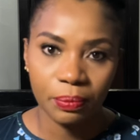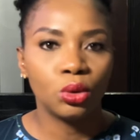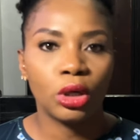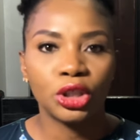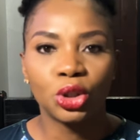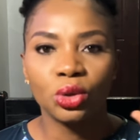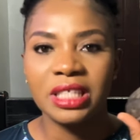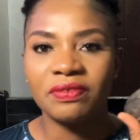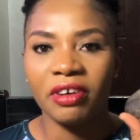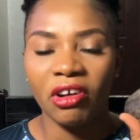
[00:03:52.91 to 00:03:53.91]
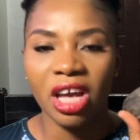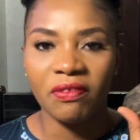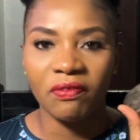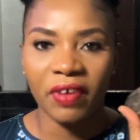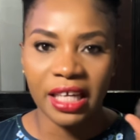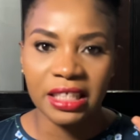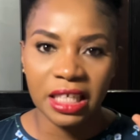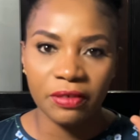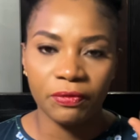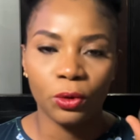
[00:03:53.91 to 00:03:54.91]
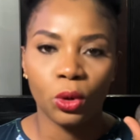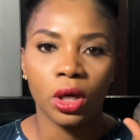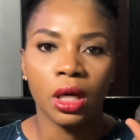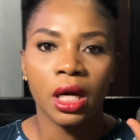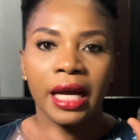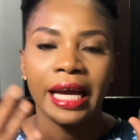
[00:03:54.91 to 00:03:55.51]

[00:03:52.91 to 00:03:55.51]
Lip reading: Dudu Oshun is very effective for